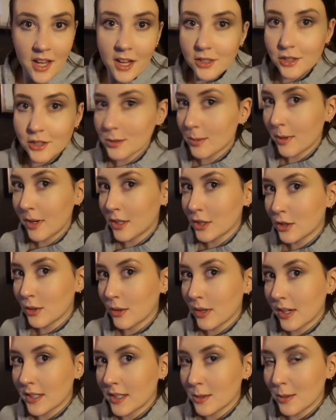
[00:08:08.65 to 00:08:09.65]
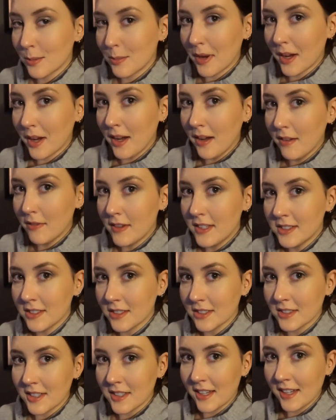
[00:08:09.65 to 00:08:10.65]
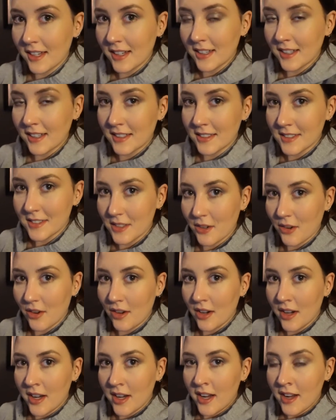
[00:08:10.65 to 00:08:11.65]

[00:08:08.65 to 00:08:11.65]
I just wanted to show you guys what my face looks like. So